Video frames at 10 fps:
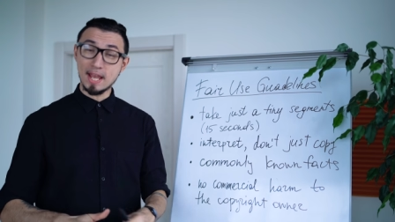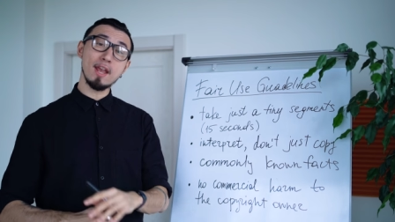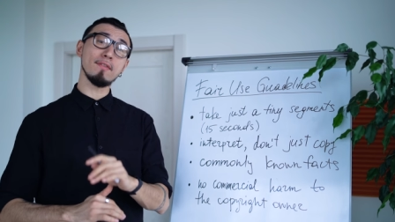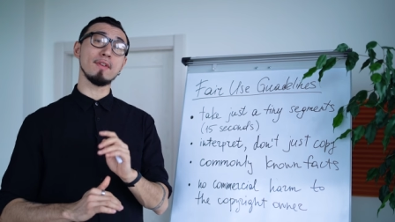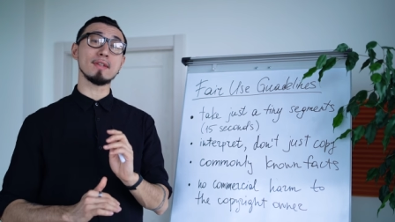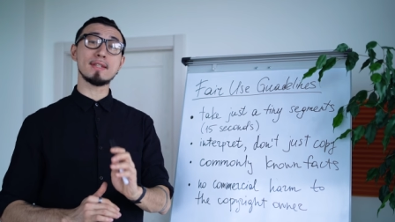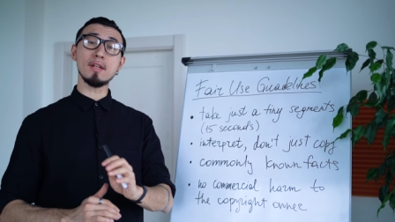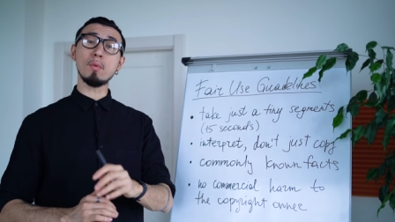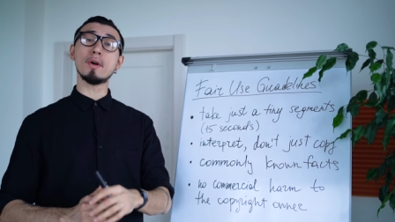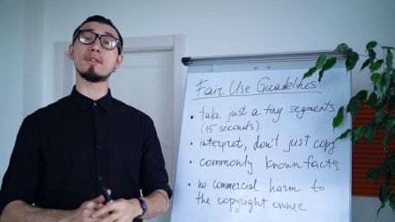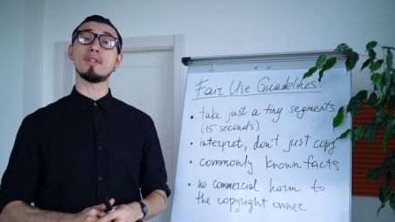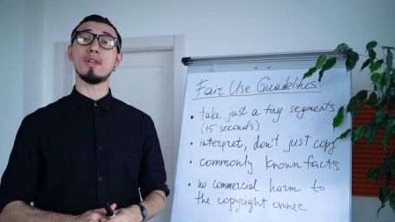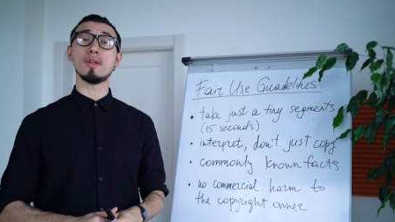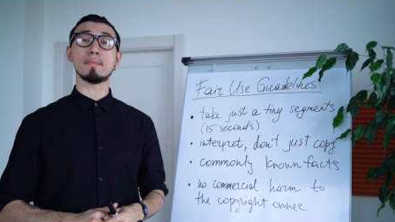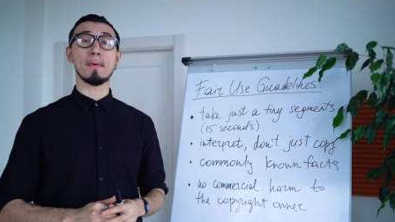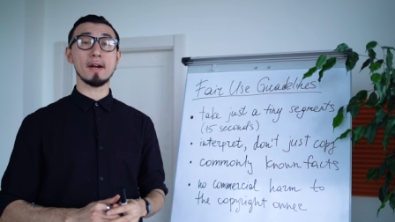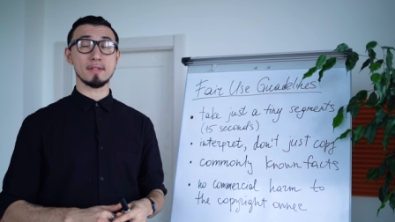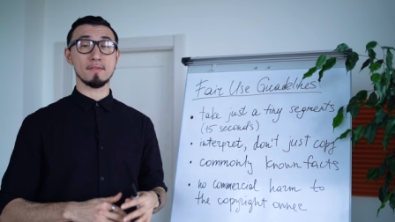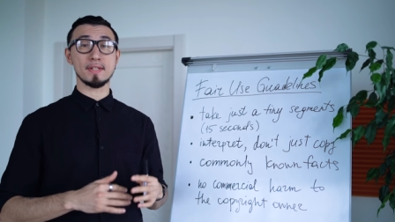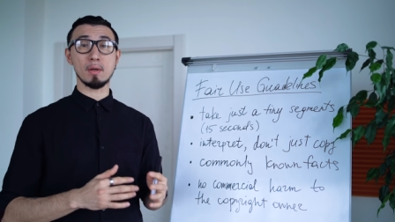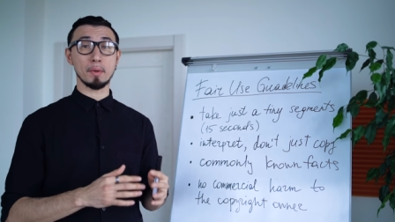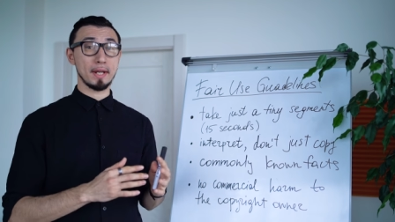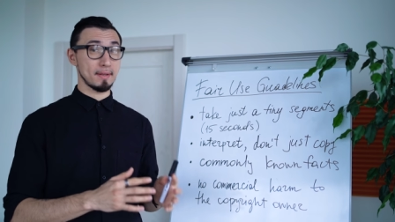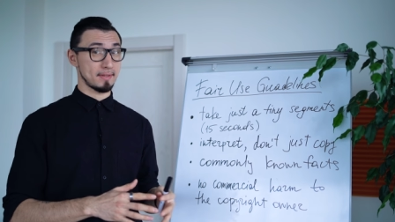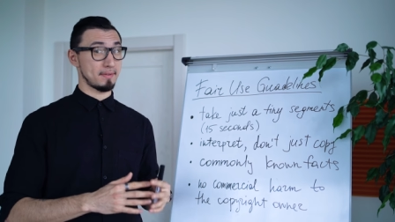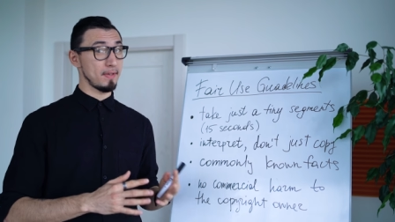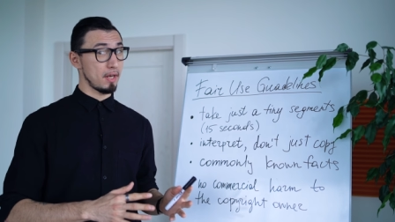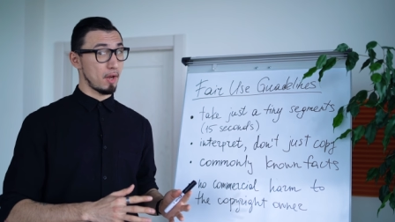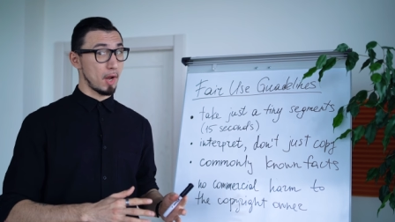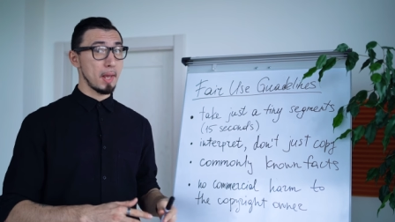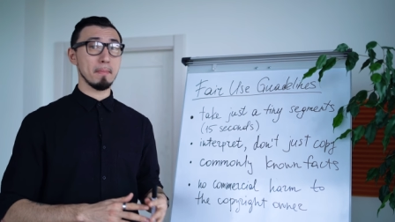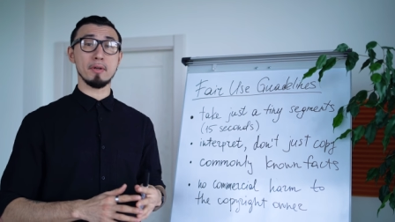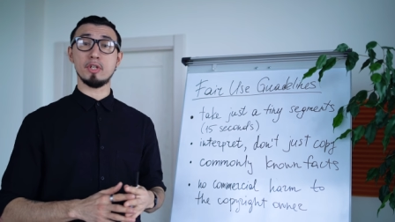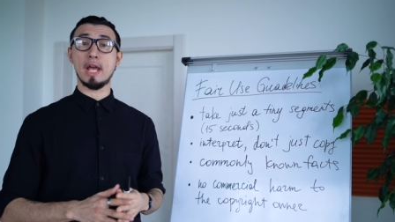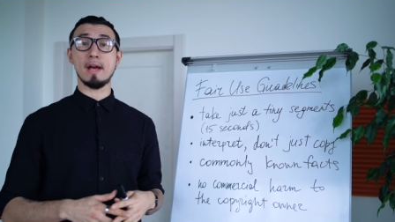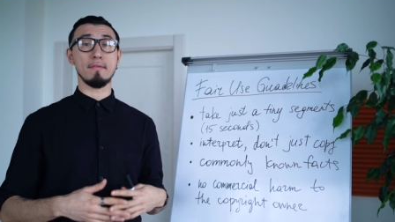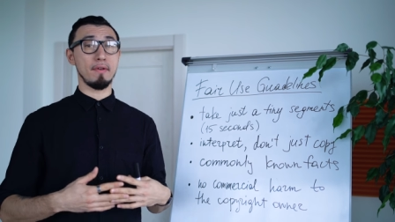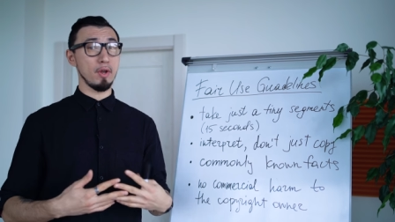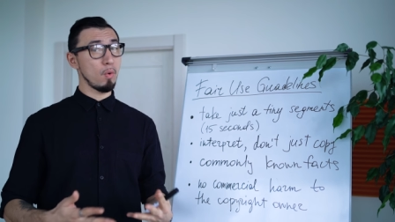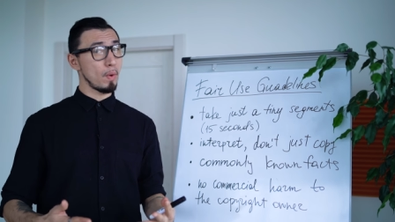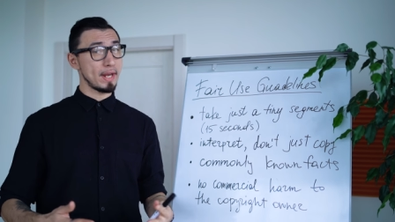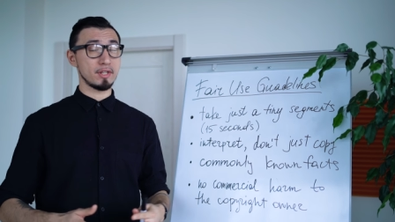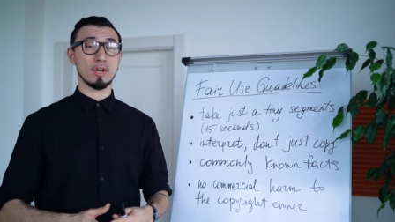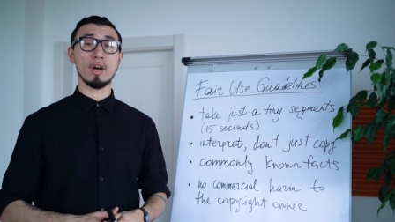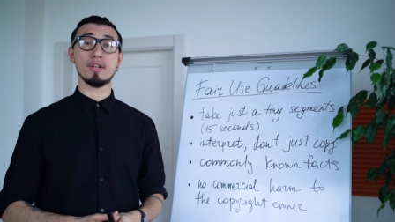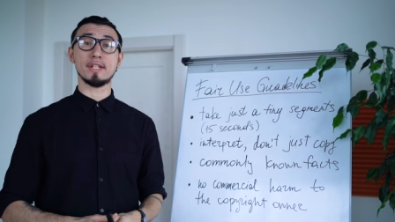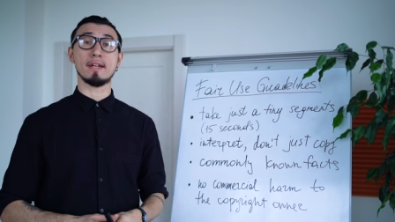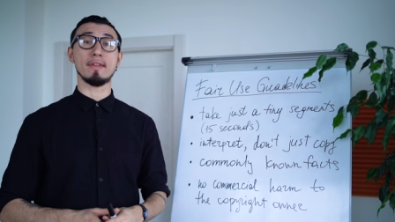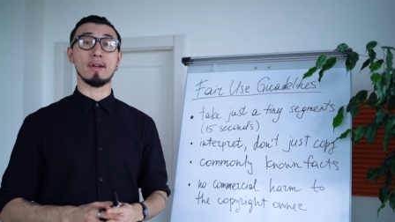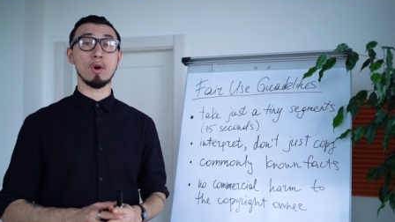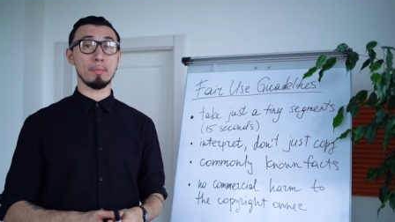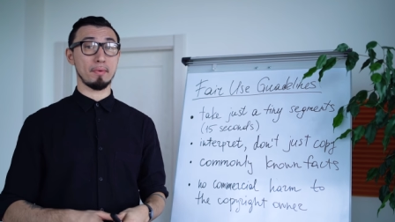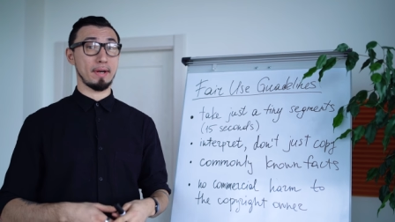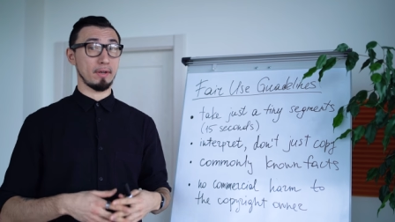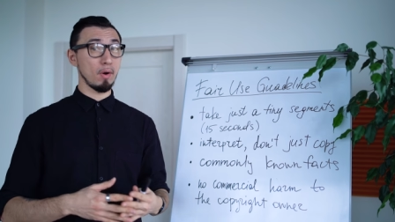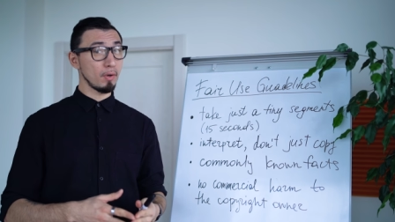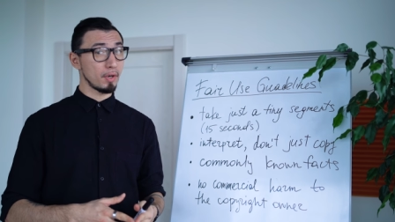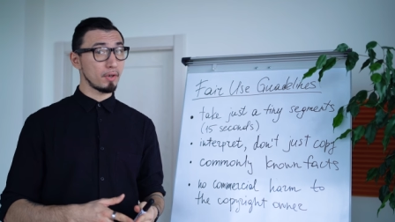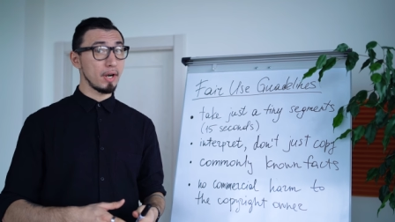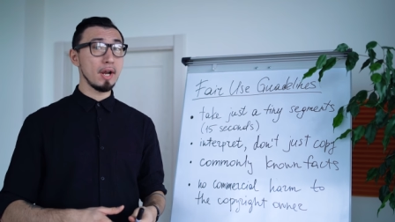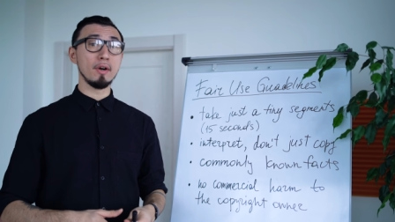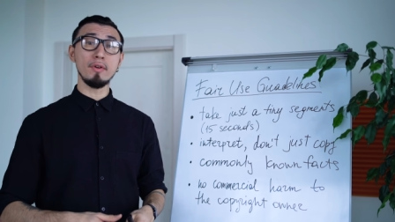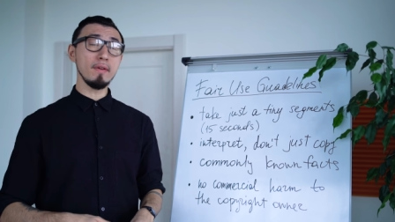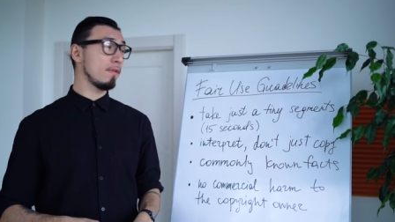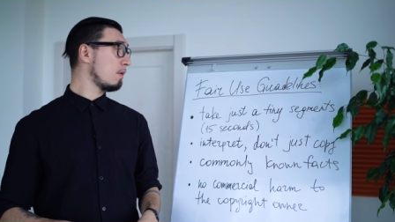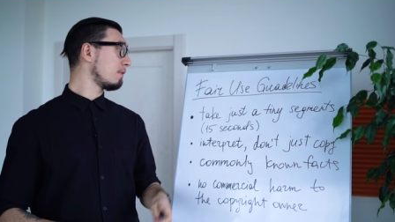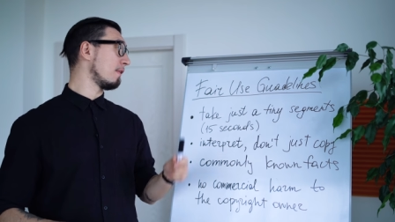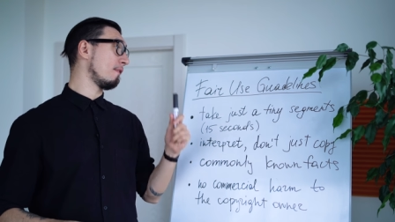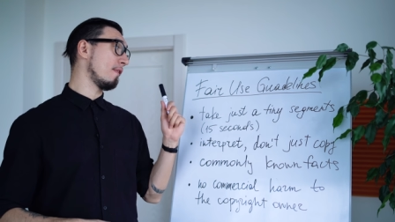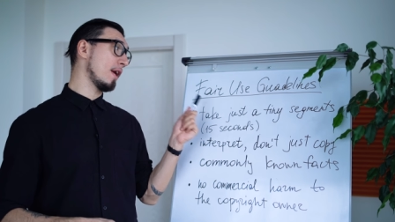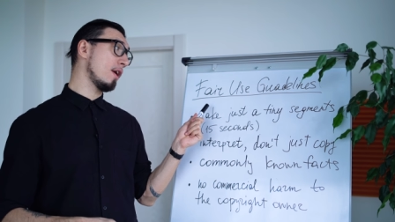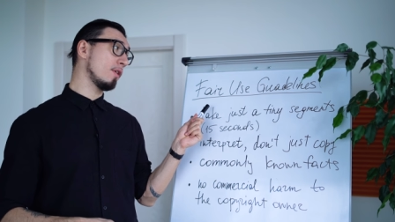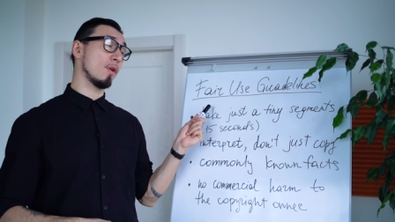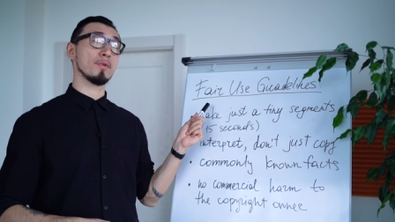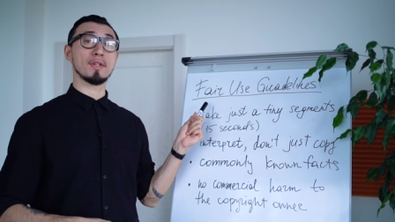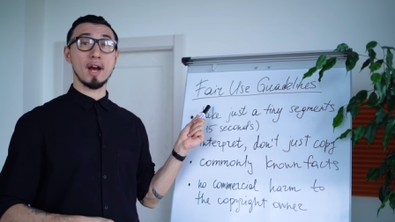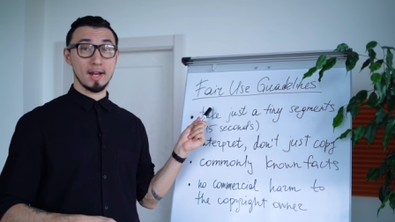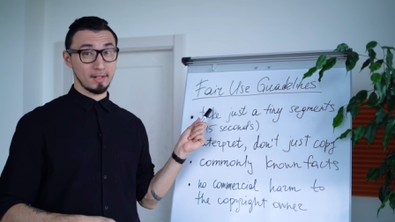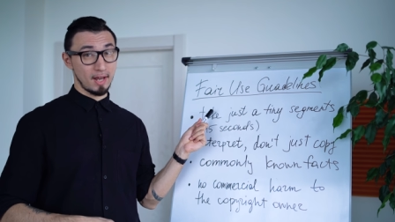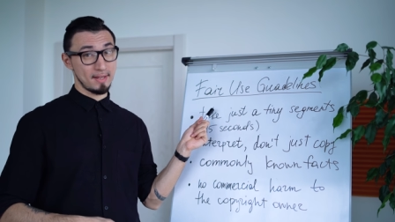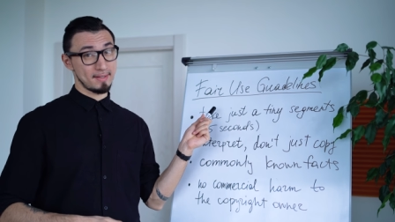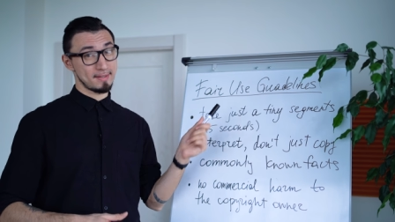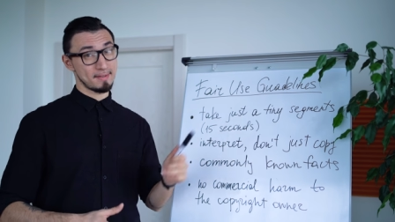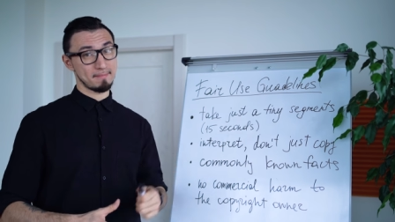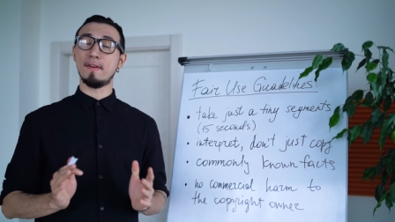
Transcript: If you still want to use parts of someone else's video, but you have no way to contact the copyright owner, review the fair use guidelines.